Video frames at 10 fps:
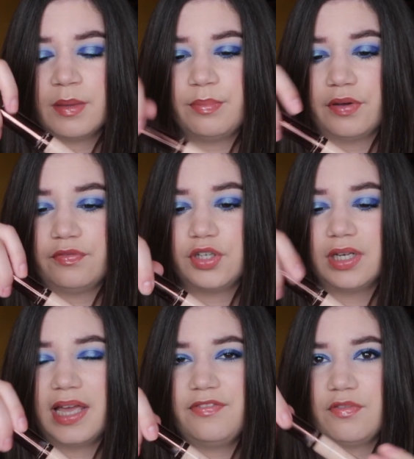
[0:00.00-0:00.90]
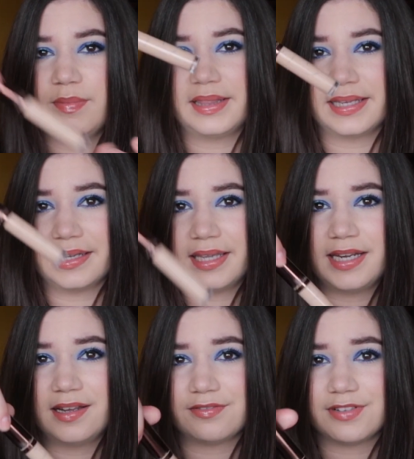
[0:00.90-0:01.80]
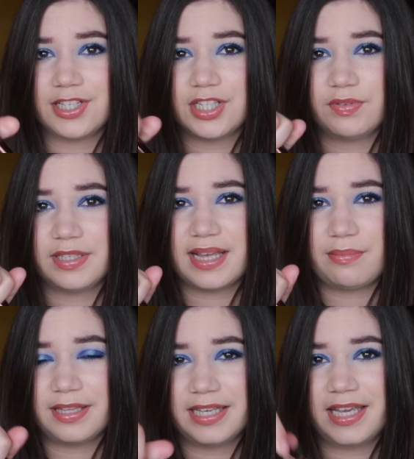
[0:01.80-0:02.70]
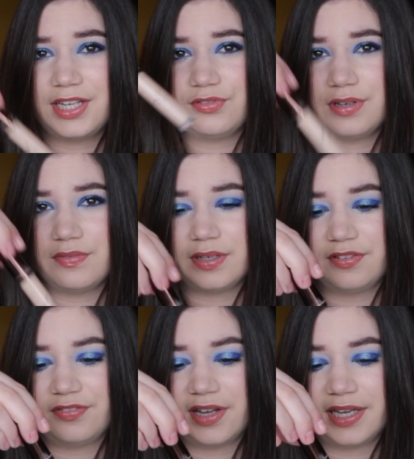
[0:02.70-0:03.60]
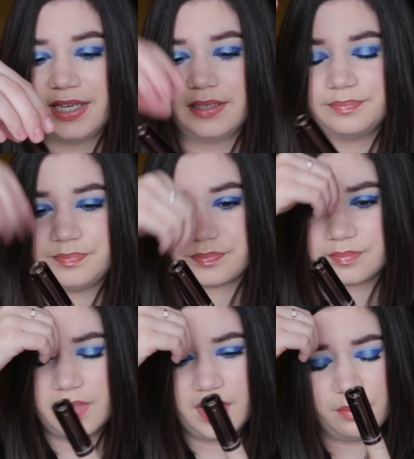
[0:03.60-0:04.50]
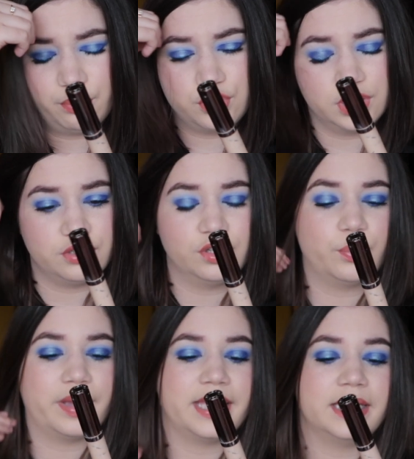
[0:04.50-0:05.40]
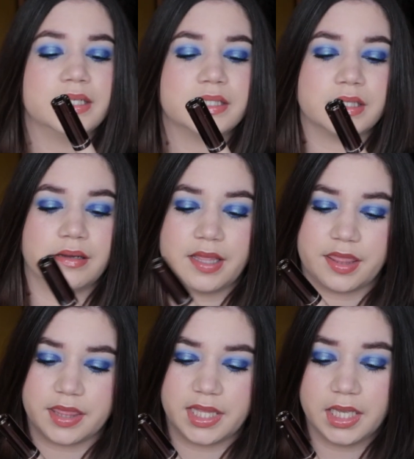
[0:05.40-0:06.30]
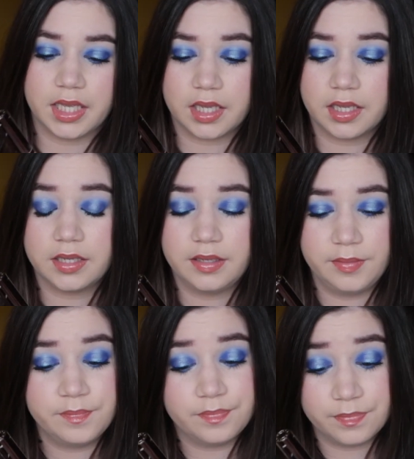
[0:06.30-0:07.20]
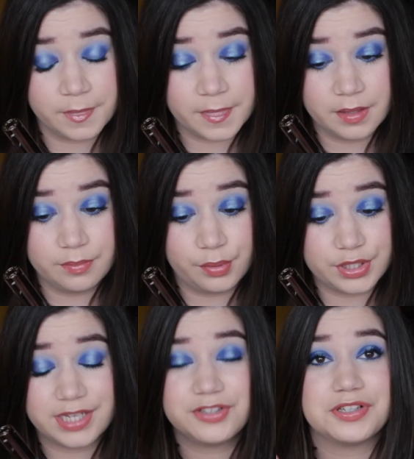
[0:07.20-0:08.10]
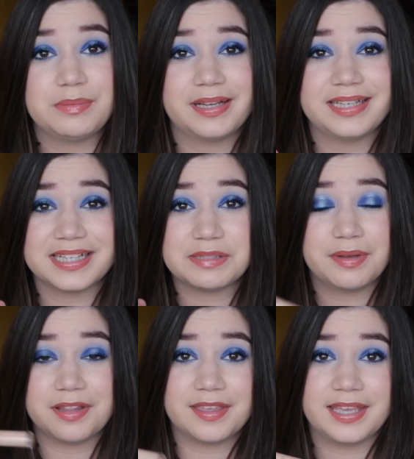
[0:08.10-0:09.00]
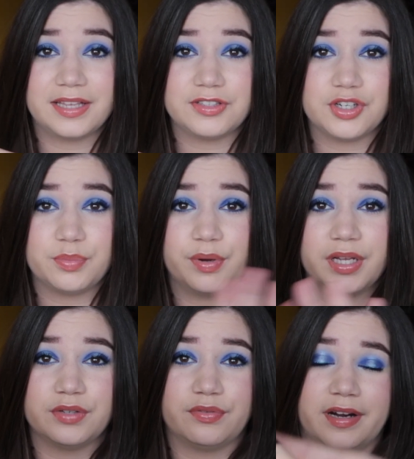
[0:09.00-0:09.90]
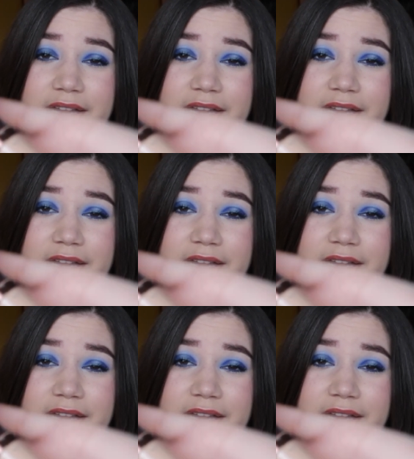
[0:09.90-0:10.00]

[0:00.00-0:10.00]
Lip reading: But for the life of me, like, I cannot reach it with the applicator, even if I push it all the way in. So I think potentially by next month I get to the point where